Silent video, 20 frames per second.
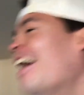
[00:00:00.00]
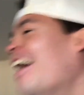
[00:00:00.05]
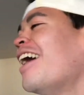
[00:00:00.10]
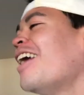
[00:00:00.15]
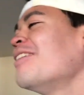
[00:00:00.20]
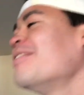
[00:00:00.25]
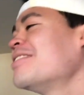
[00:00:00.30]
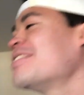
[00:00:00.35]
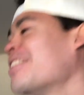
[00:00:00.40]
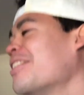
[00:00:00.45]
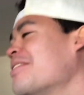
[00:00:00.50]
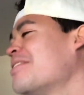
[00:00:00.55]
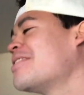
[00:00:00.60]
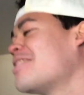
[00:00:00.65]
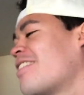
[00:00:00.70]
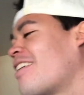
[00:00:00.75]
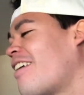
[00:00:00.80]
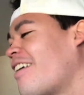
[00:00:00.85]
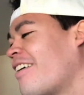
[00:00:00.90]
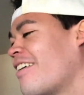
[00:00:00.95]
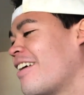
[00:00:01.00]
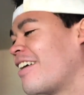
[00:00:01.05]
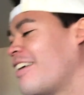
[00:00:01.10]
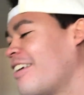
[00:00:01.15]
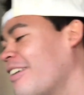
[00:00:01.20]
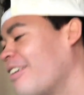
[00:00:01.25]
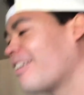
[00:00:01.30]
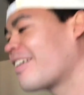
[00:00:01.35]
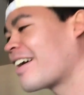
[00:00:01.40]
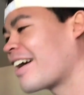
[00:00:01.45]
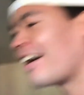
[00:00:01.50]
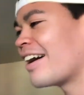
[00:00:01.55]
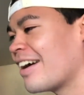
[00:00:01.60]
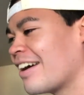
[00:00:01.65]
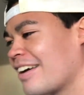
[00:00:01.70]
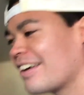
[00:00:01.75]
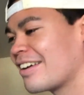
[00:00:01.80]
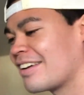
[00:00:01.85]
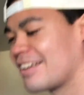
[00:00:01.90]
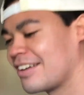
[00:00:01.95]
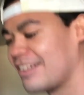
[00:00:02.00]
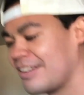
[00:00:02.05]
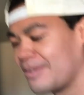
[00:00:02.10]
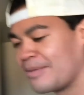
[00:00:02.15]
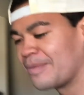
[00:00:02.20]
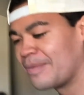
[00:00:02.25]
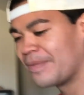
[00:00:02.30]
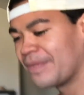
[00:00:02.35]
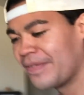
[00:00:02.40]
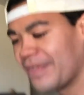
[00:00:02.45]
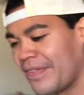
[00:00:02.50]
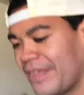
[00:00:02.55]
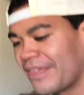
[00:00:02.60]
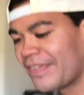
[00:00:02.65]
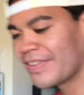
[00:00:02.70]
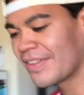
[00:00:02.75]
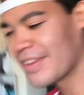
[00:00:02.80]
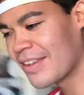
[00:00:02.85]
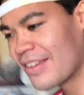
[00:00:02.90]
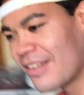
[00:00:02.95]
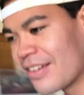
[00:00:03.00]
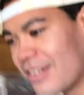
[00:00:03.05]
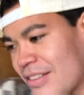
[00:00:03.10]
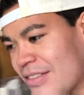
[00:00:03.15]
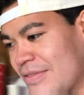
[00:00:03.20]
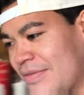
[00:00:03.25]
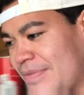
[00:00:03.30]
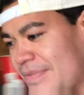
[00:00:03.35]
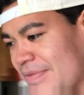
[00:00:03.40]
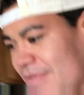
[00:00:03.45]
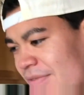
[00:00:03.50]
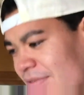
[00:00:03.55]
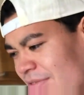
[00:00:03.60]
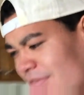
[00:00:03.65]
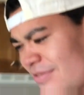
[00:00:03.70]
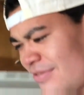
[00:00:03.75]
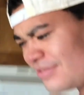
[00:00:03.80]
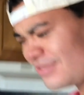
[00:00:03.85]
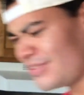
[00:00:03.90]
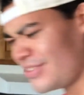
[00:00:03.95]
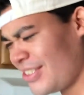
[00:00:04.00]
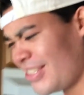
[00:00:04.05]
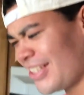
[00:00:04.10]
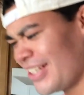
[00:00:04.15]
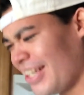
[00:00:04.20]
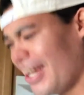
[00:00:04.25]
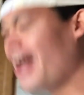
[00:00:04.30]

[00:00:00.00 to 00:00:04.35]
I'm so sorry. Are you okay? Congo, thank you very